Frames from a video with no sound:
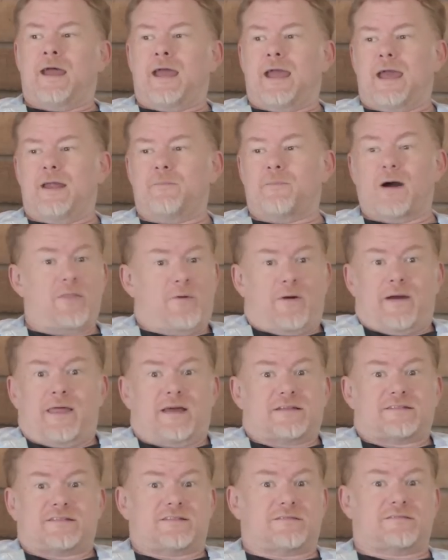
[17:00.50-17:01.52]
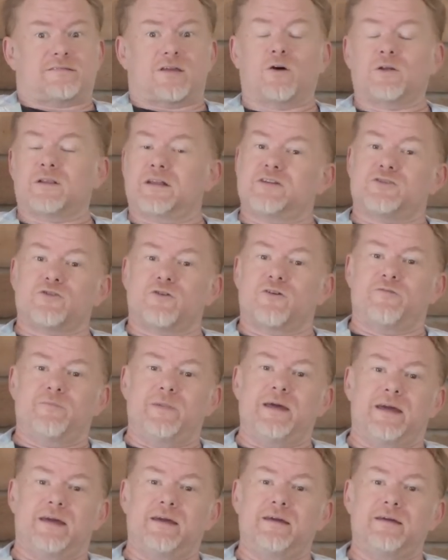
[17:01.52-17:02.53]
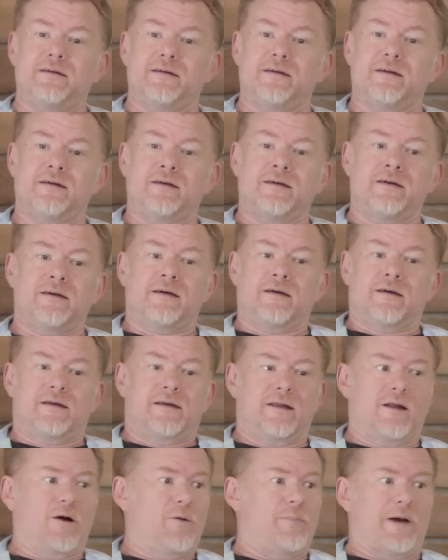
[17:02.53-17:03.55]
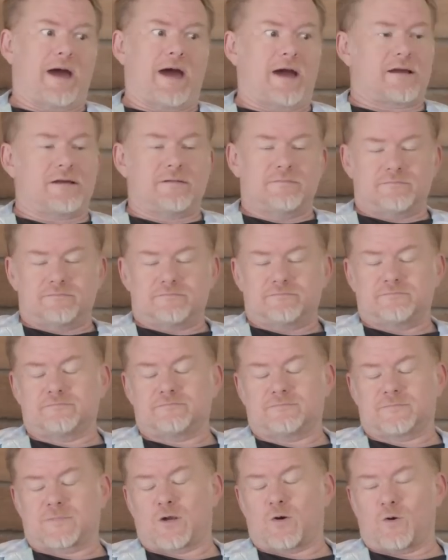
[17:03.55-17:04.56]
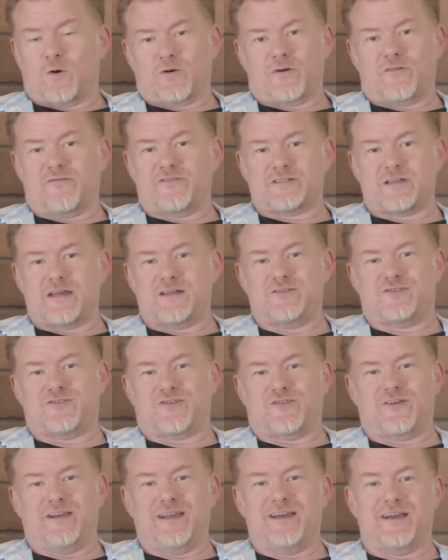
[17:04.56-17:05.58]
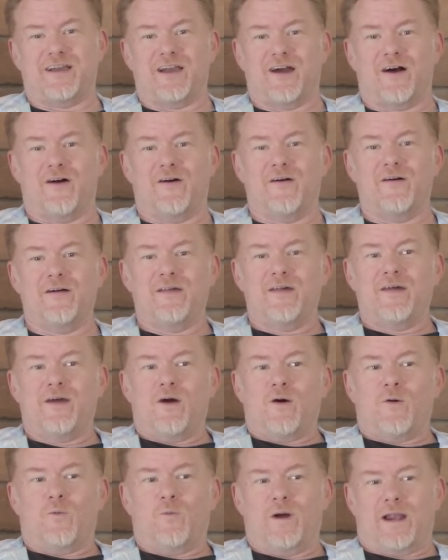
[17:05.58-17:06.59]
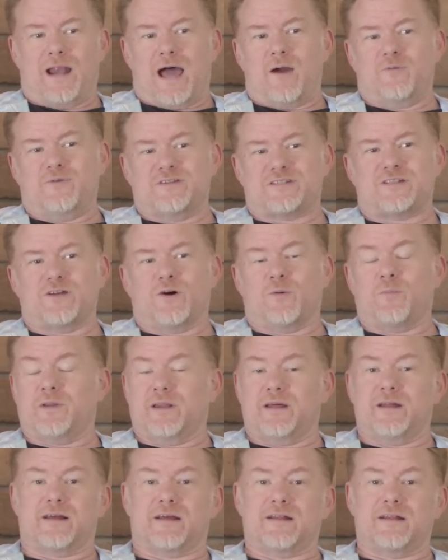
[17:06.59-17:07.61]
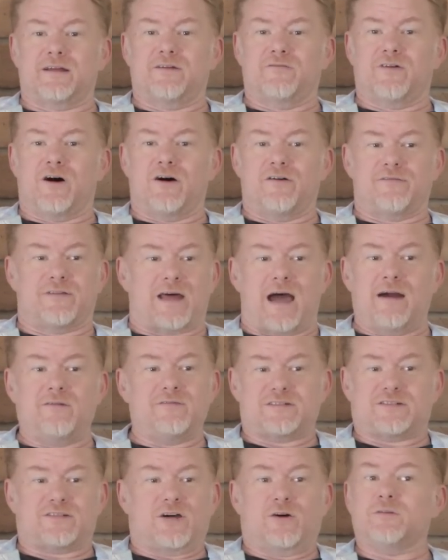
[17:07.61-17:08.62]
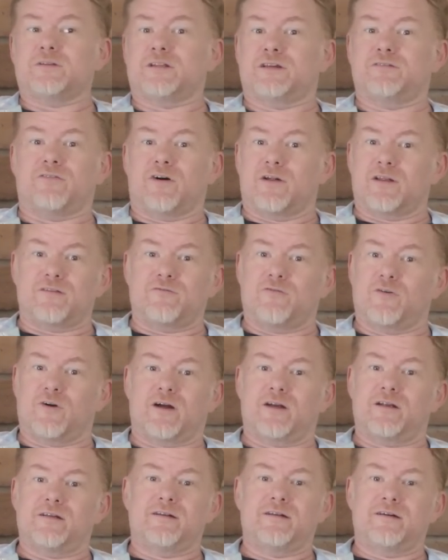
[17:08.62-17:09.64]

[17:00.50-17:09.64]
And by the way, that's totally true of me. Back a quarter of a century ago, when I was still politically involved, I was totally falling for it.